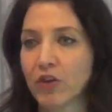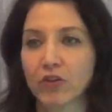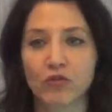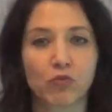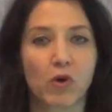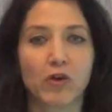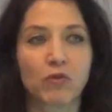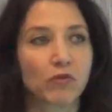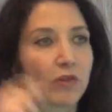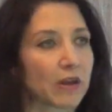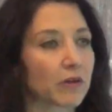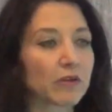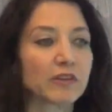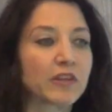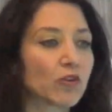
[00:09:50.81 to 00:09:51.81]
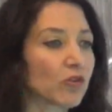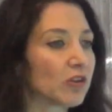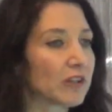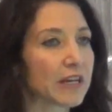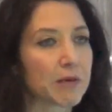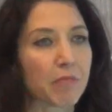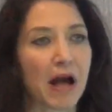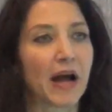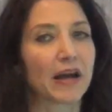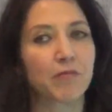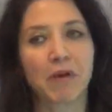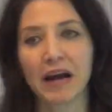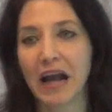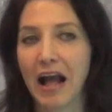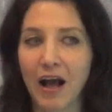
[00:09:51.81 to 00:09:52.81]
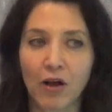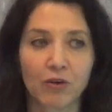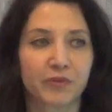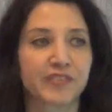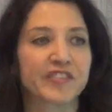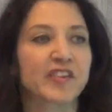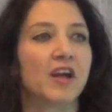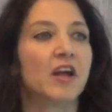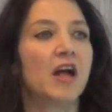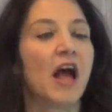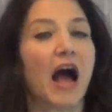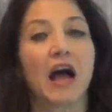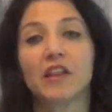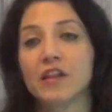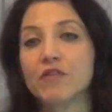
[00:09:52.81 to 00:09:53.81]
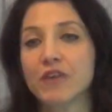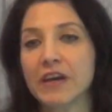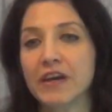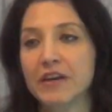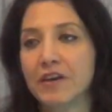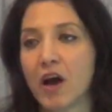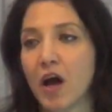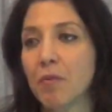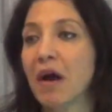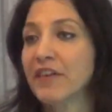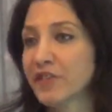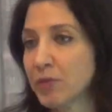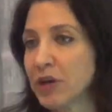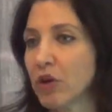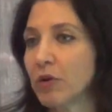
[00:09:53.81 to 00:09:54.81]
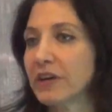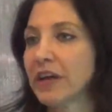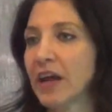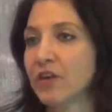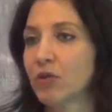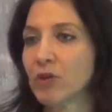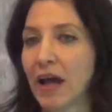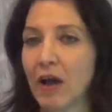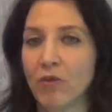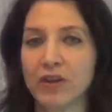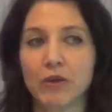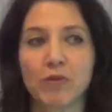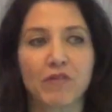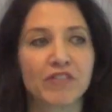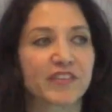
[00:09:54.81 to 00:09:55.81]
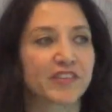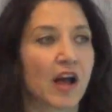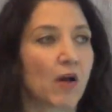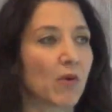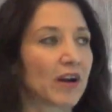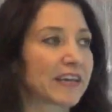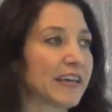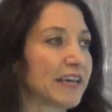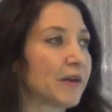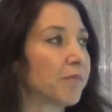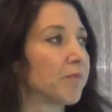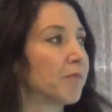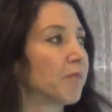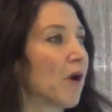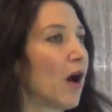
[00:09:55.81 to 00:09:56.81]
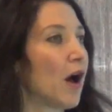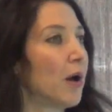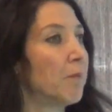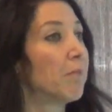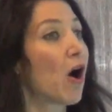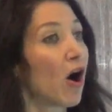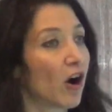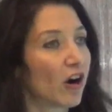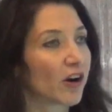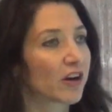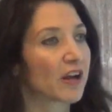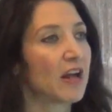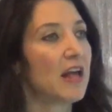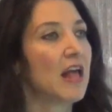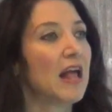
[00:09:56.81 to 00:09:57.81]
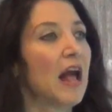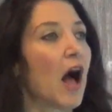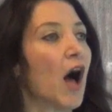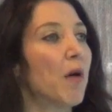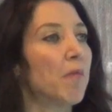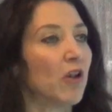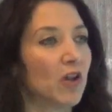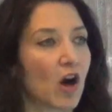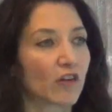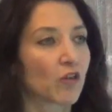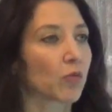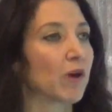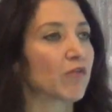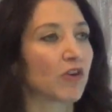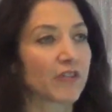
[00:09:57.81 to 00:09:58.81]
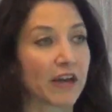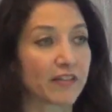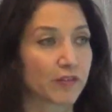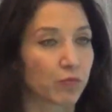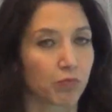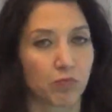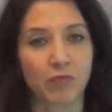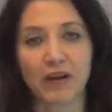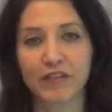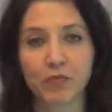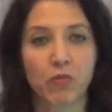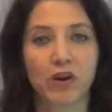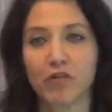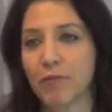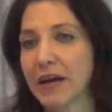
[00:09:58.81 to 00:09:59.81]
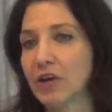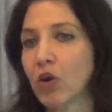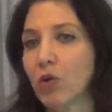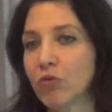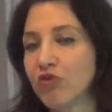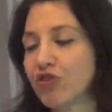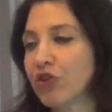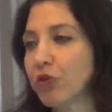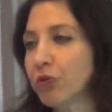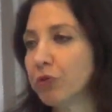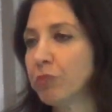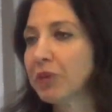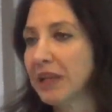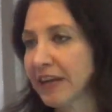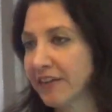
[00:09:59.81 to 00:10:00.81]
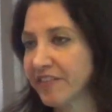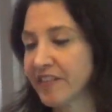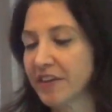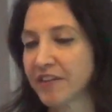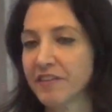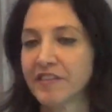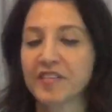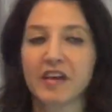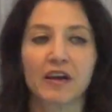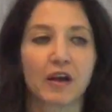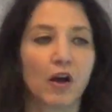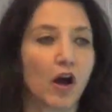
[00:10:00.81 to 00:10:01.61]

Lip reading: There's one literally behind my house. I live in Oswego in Kendall County. We have the Sawaki Park along the river that's that's one of my go-to places.